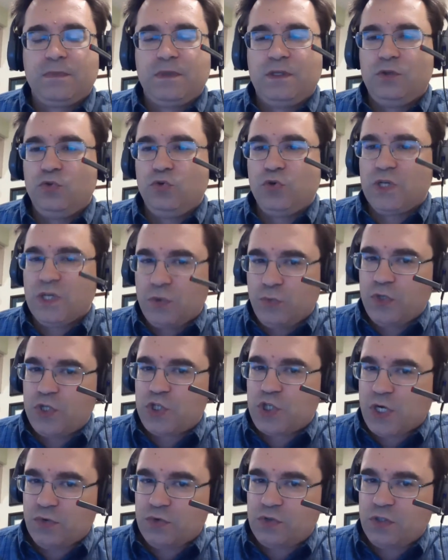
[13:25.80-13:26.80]
You can
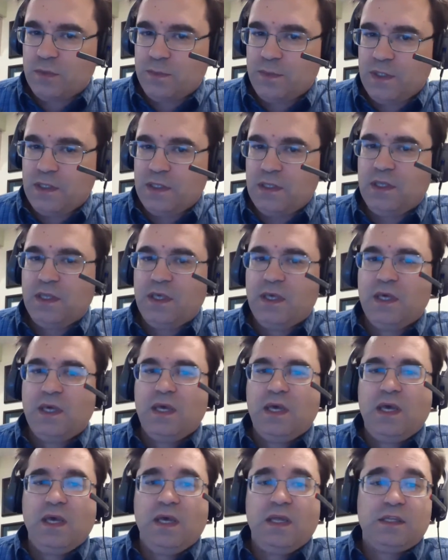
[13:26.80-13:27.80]
reach out to me
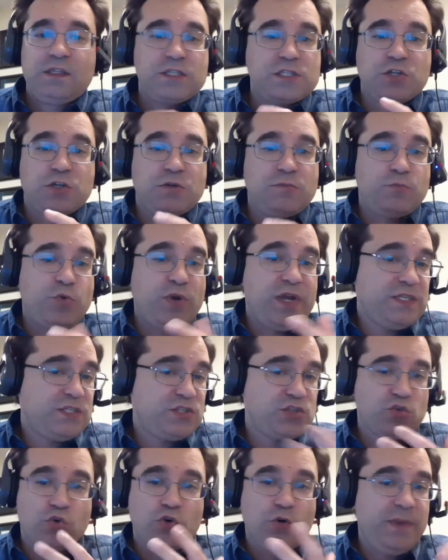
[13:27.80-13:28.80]
to start
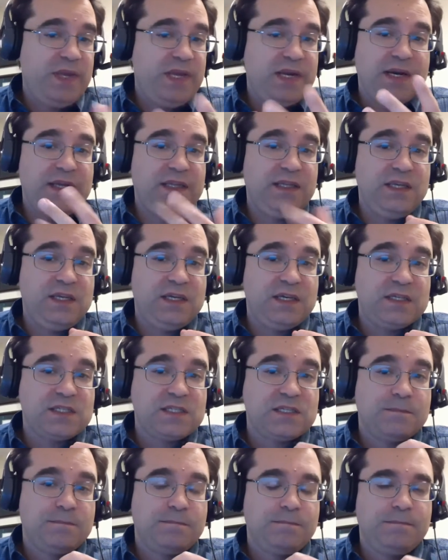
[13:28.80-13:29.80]
brainstorming ideas.